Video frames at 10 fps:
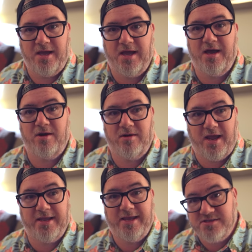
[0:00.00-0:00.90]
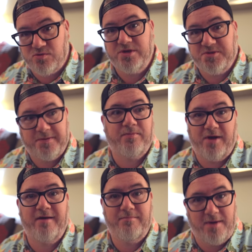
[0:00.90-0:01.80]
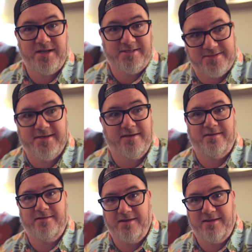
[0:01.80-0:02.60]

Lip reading: I guess rich people have money still